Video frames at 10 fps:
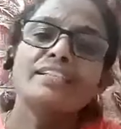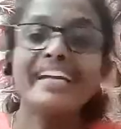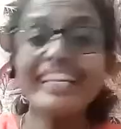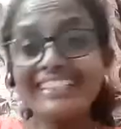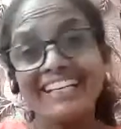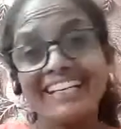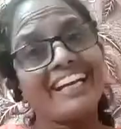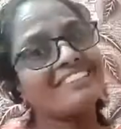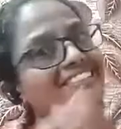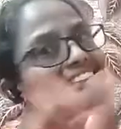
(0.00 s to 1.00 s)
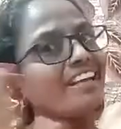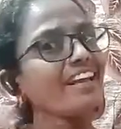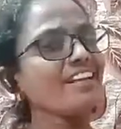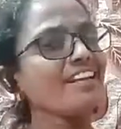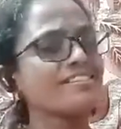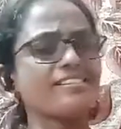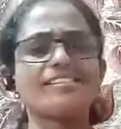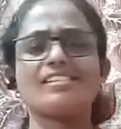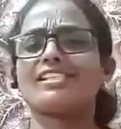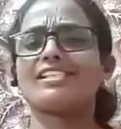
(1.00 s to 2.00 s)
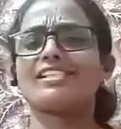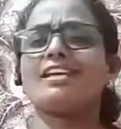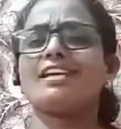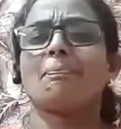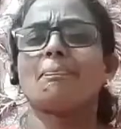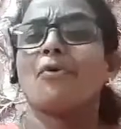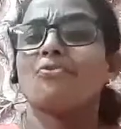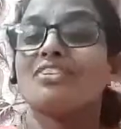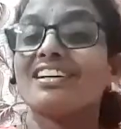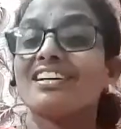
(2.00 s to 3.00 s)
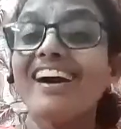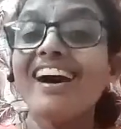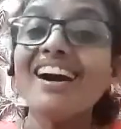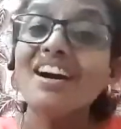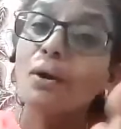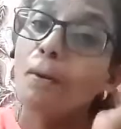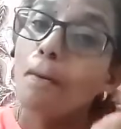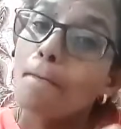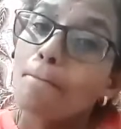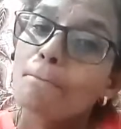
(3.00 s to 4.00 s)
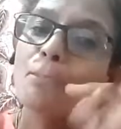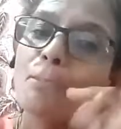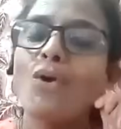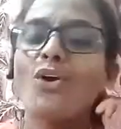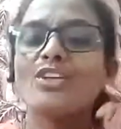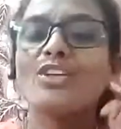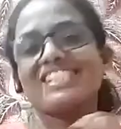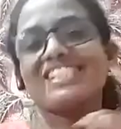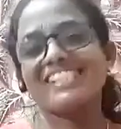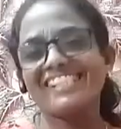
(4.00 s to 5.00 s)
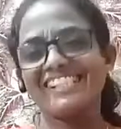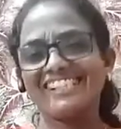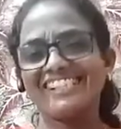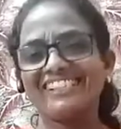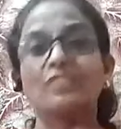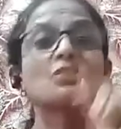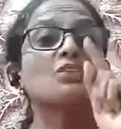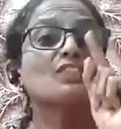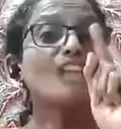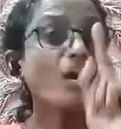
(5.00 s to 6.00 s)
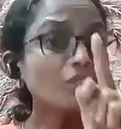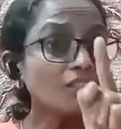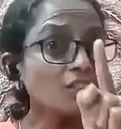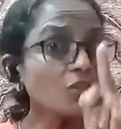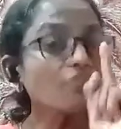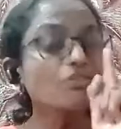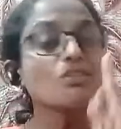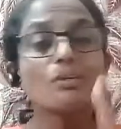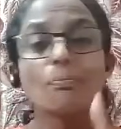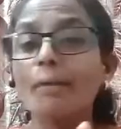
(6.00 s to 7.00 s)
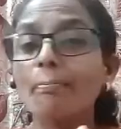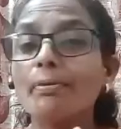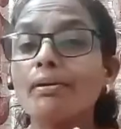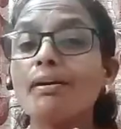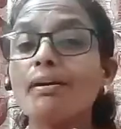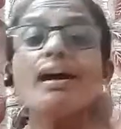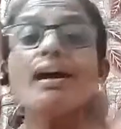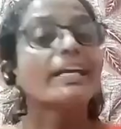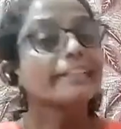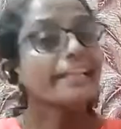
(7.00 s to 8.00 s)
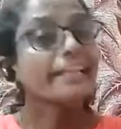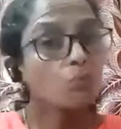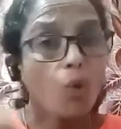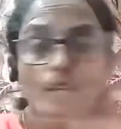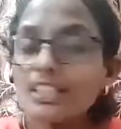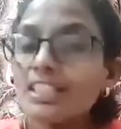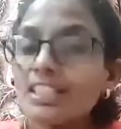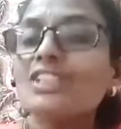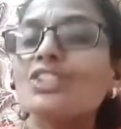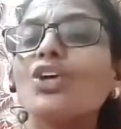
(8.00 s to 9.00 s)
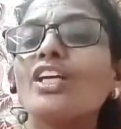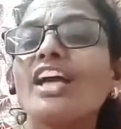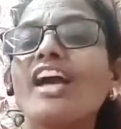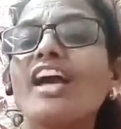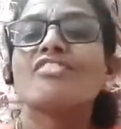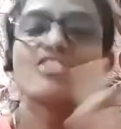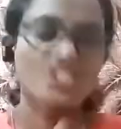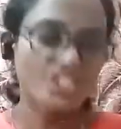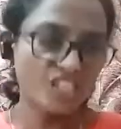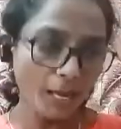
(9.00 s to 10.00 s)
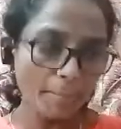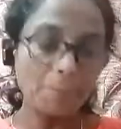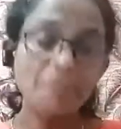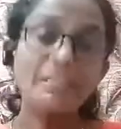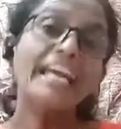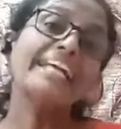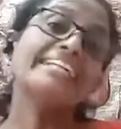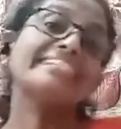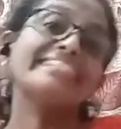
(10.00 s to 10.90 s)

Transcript: it, it takes the shape of the bottle. So now here you have to remember that water does not have shape. It